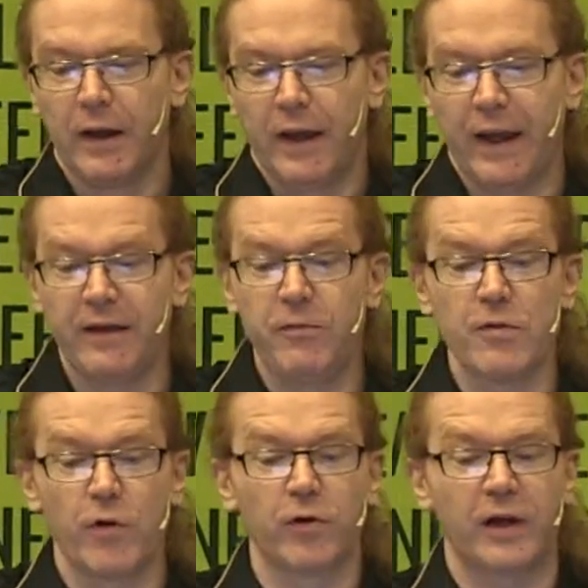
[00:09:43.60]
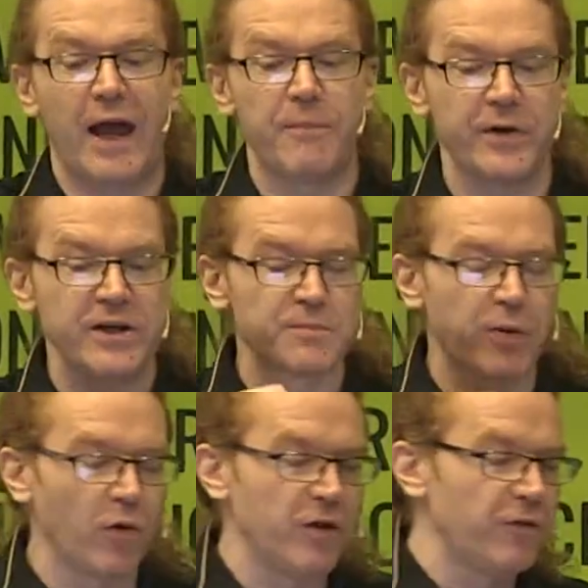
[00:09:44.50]
And we wrote libraries,
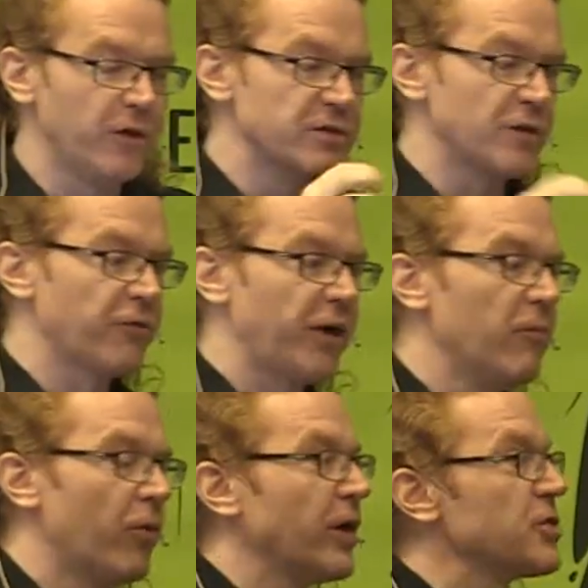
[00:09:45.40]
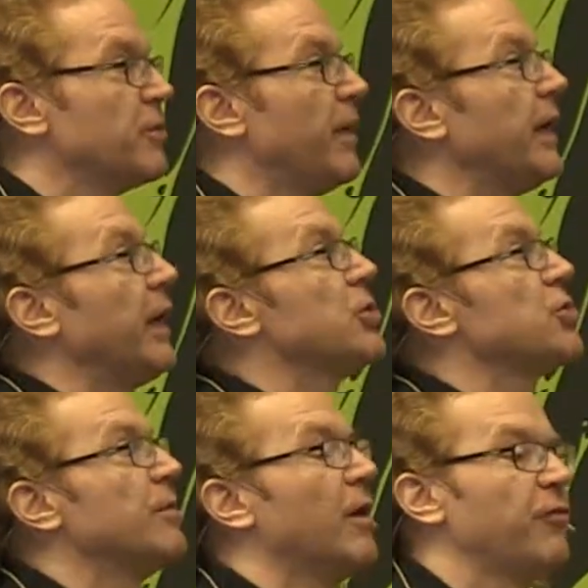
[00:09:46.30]
polyfills, and frameworks to make
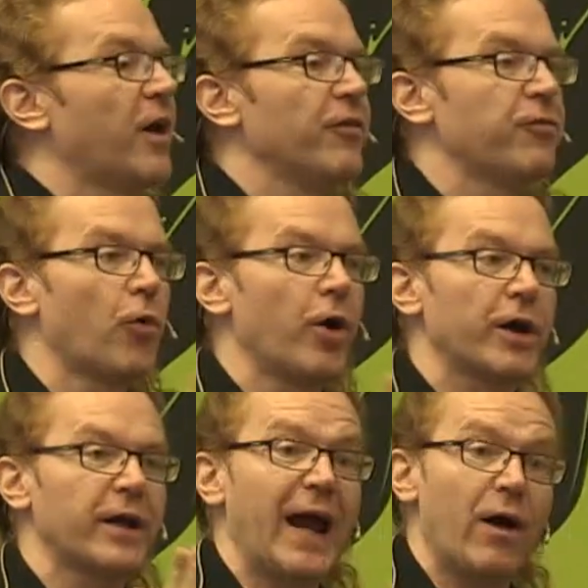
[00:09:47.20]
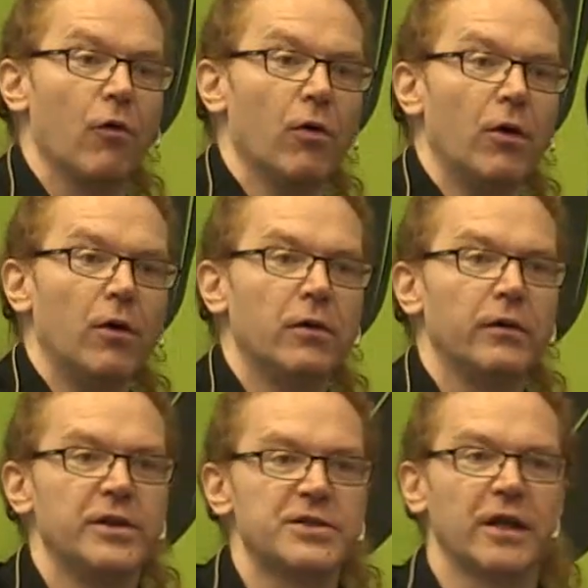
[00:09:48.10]
HTML5 work now,
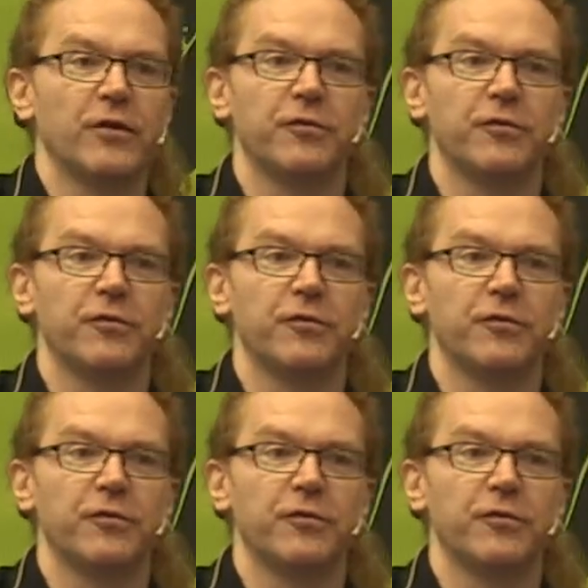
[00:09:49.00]
instead of